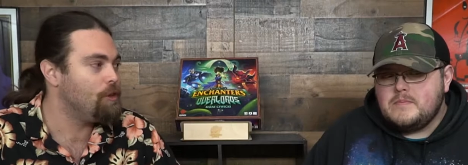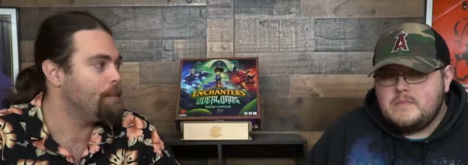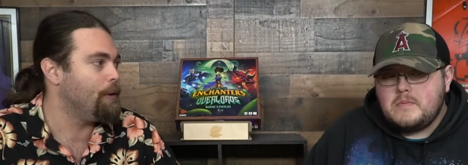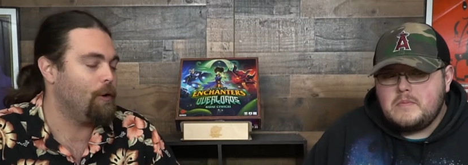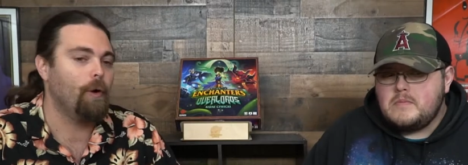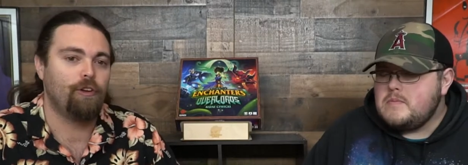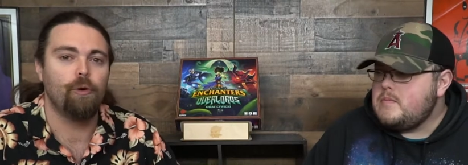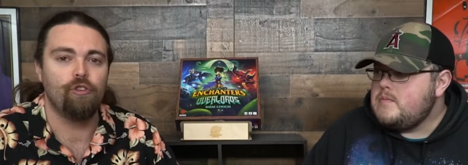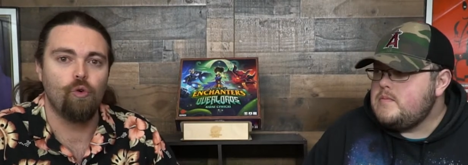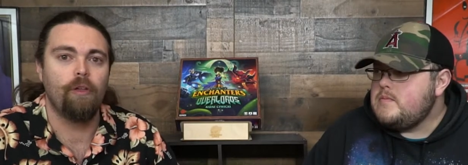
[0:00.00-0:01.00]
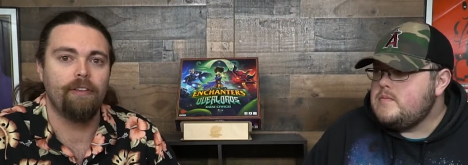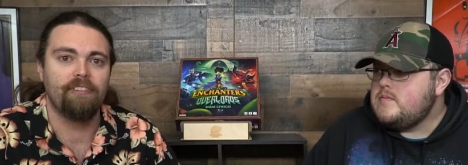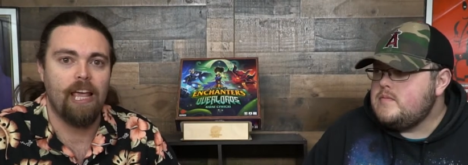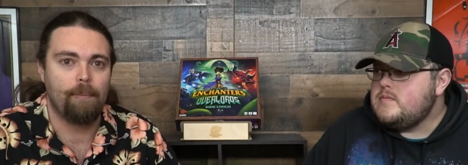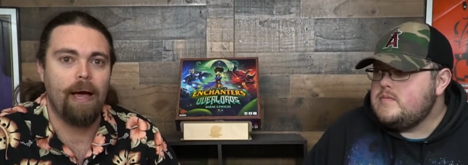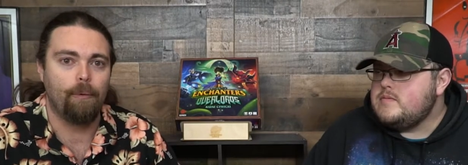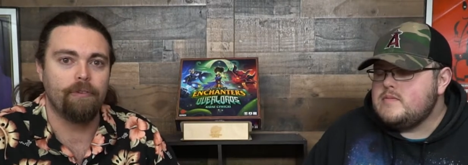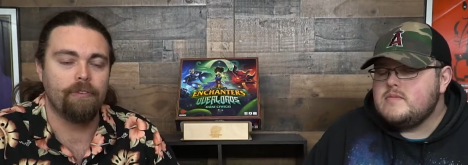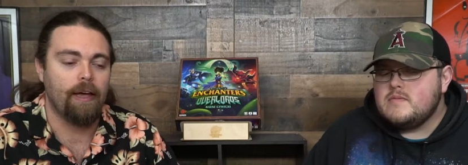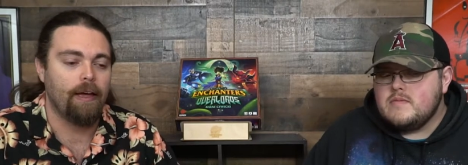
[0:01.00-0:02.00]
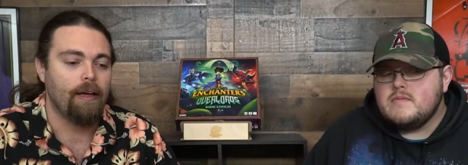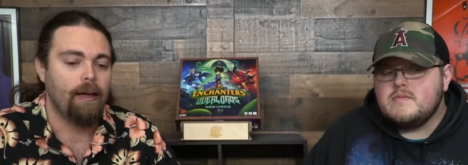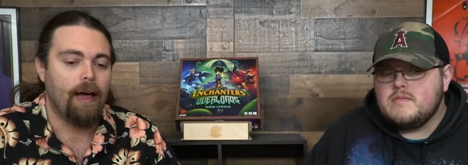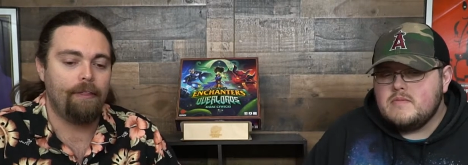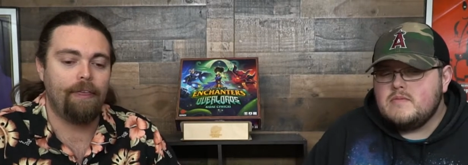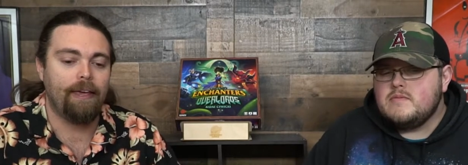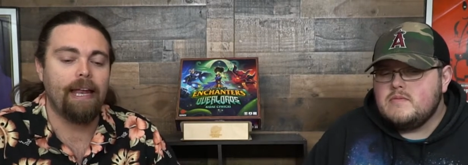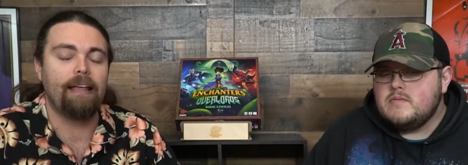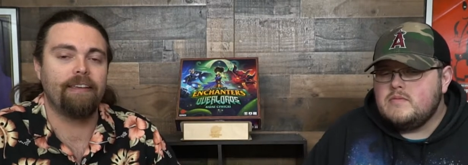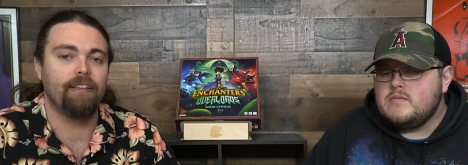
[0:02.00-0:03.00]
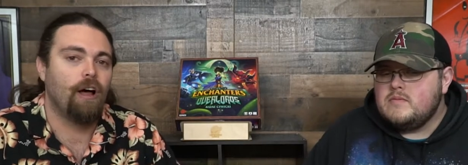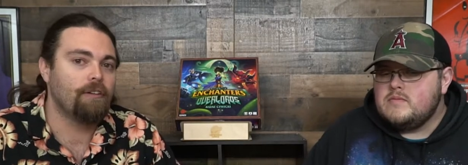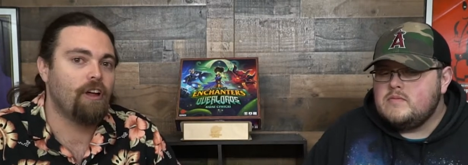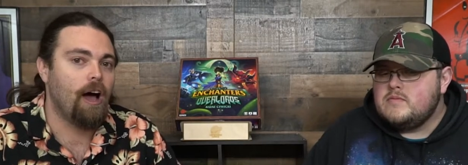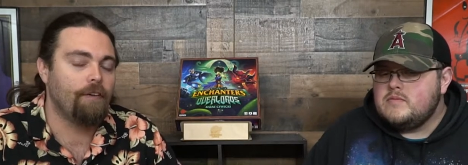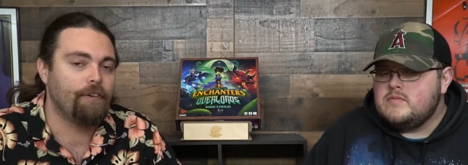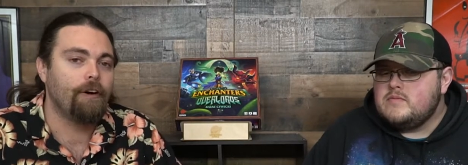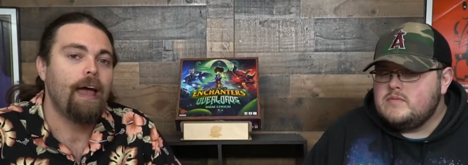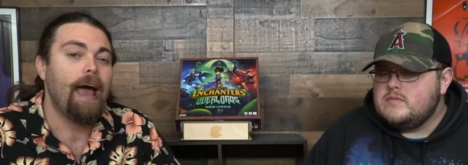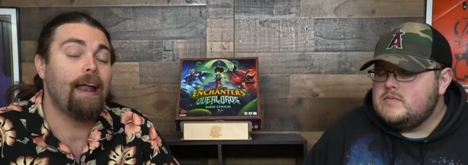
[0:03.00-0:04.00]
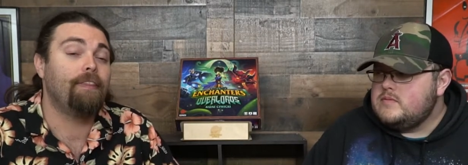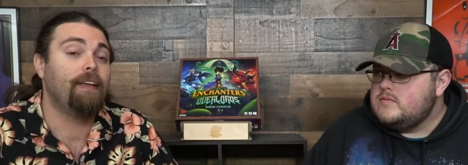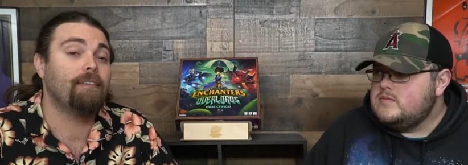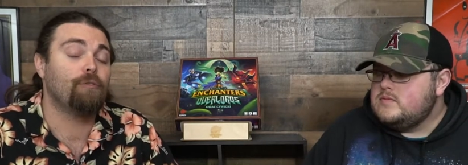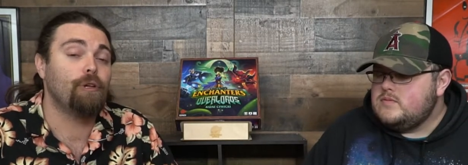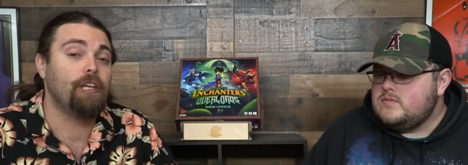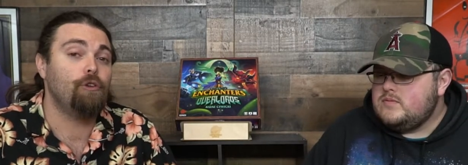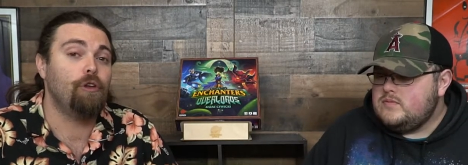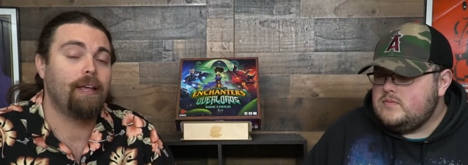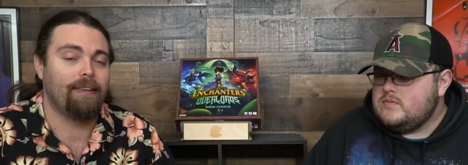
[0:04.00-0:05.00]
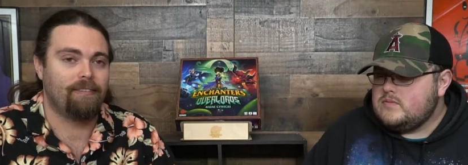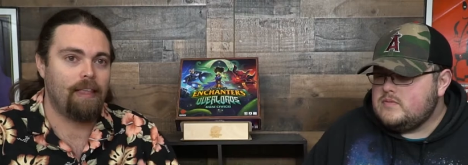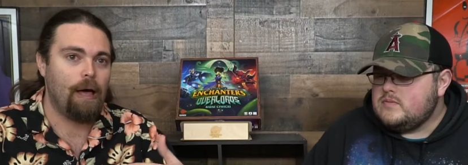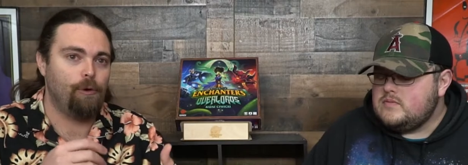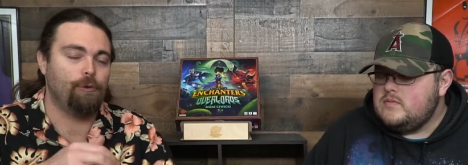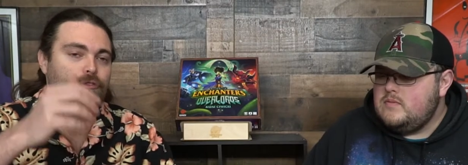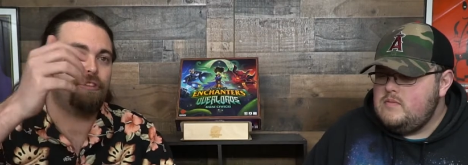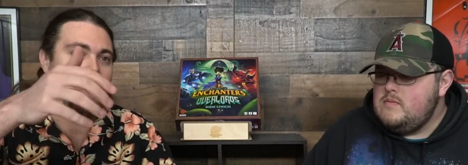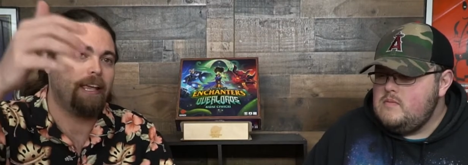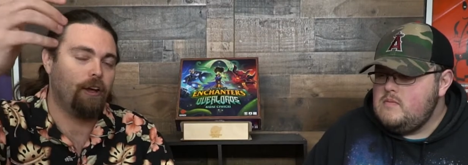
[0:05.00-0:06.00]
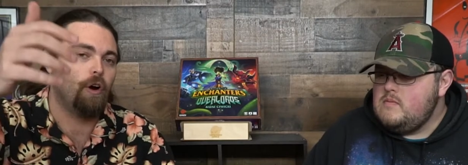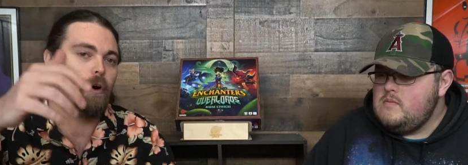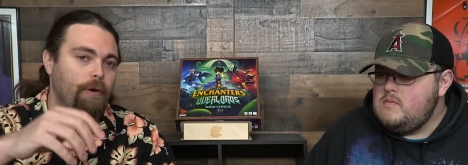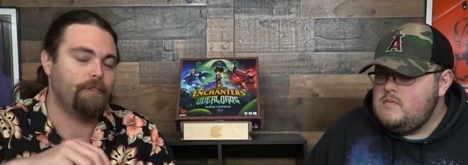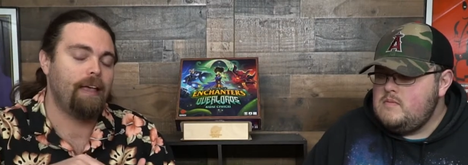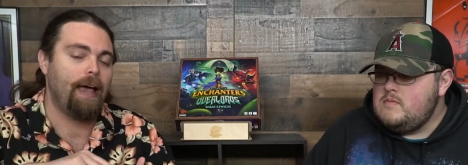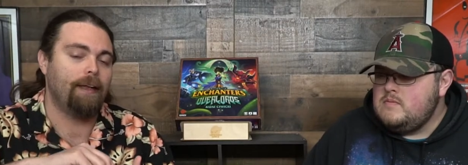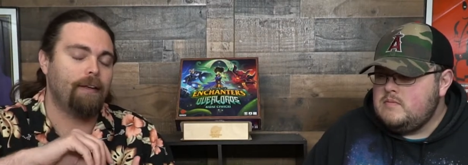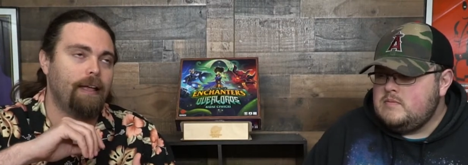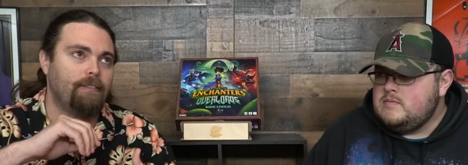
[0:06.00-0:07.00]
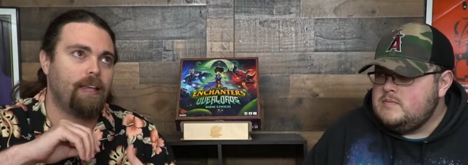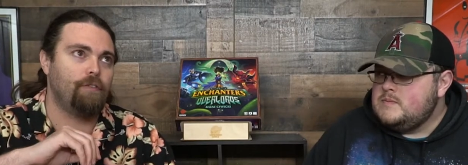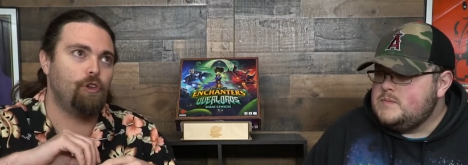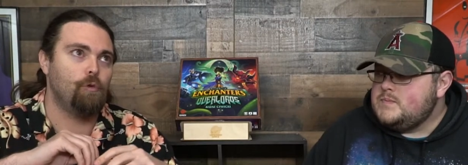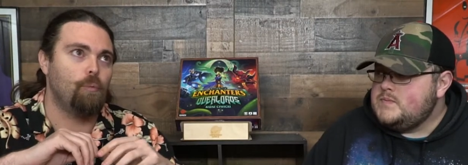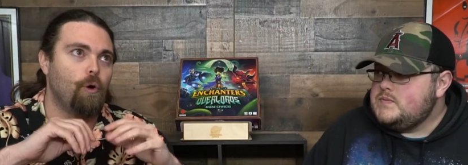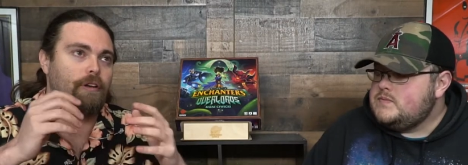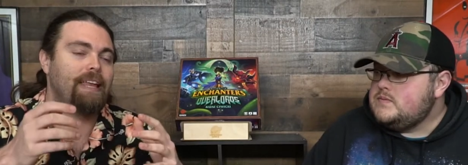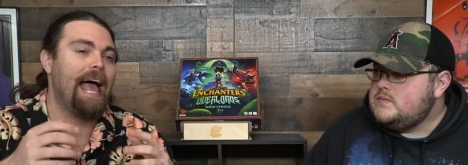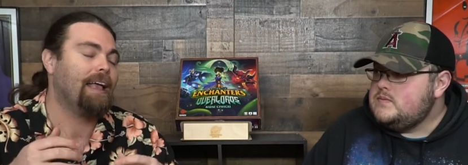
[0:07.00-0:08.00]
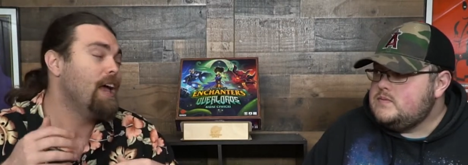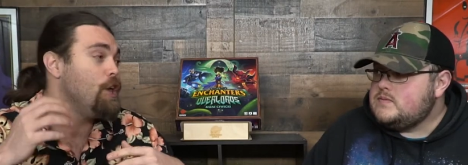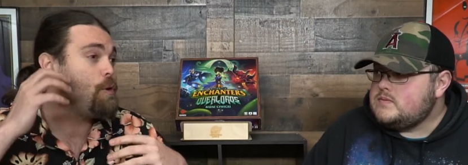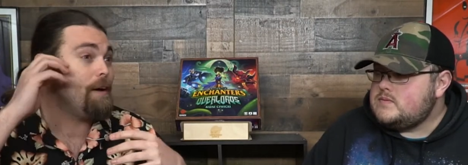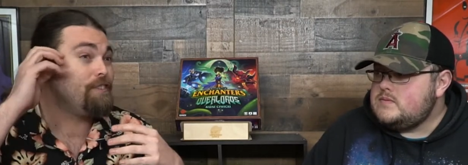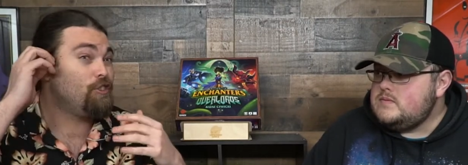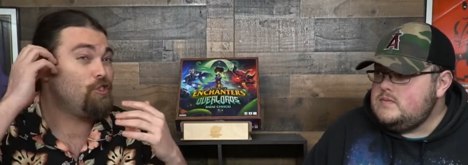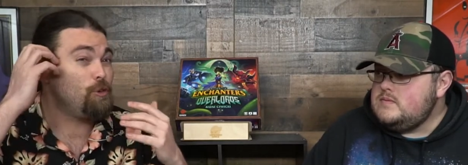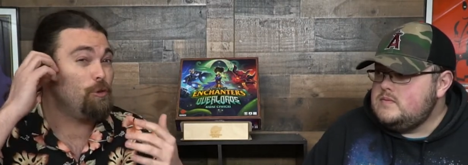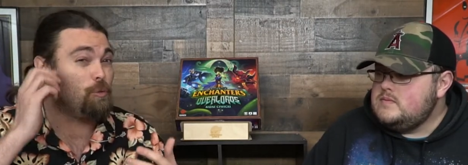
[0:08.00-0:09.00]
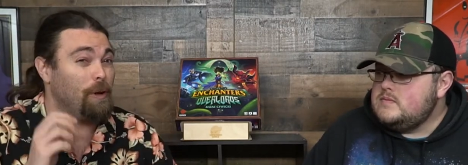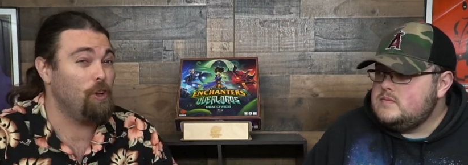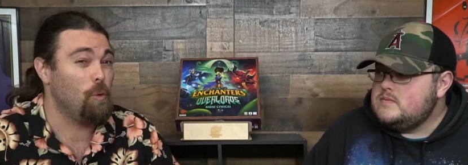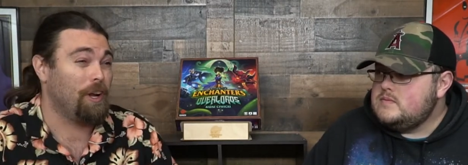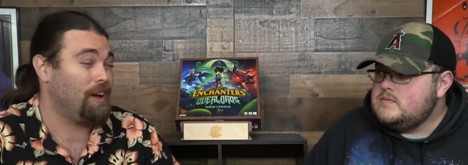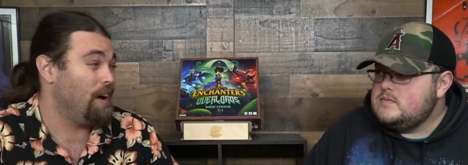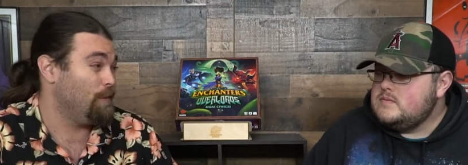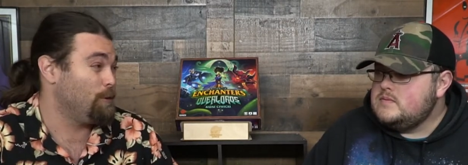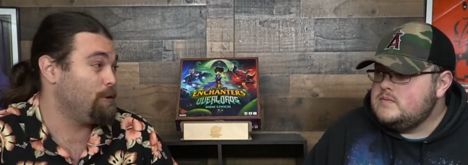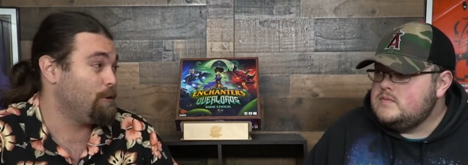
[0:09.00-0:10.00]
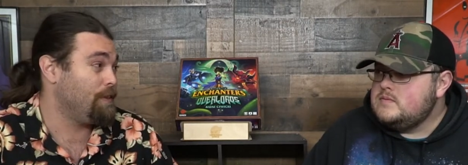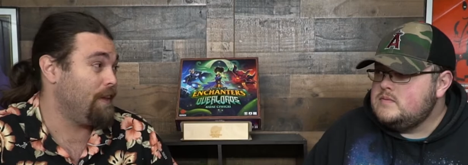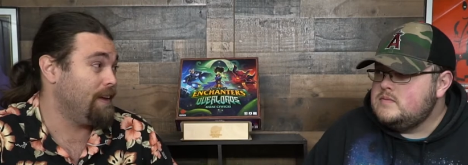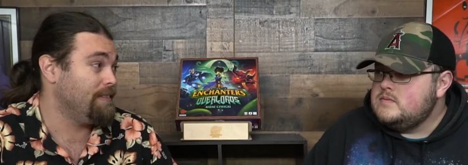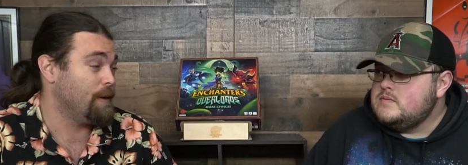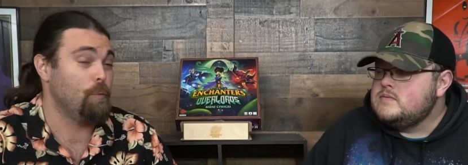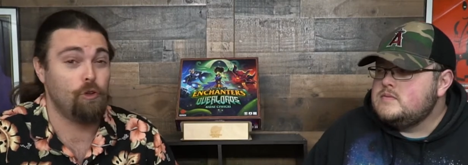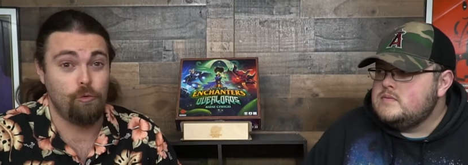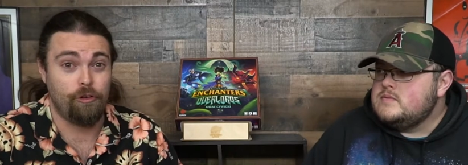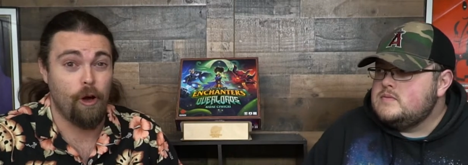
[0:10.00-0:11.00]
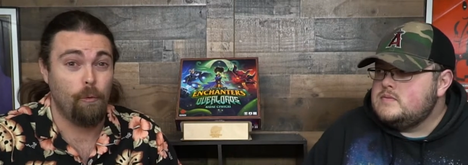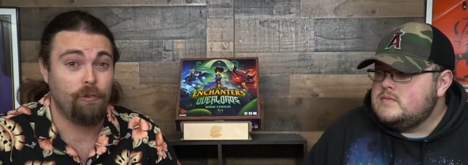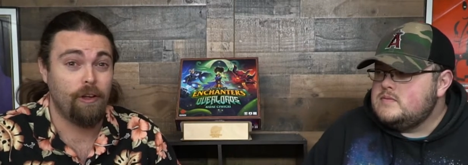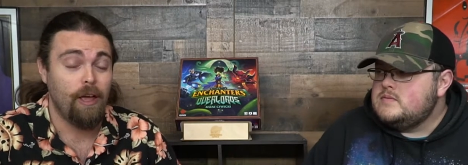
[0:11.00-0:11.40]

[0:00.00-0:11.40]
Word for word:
Speaker 1: them are going to enjoy this game, I would say. I think it has a lot to offer, and I think it's really unique as to how you're stacking cards, and it's giving you more attack. You have to choose when you want to cover certain things and when you don't,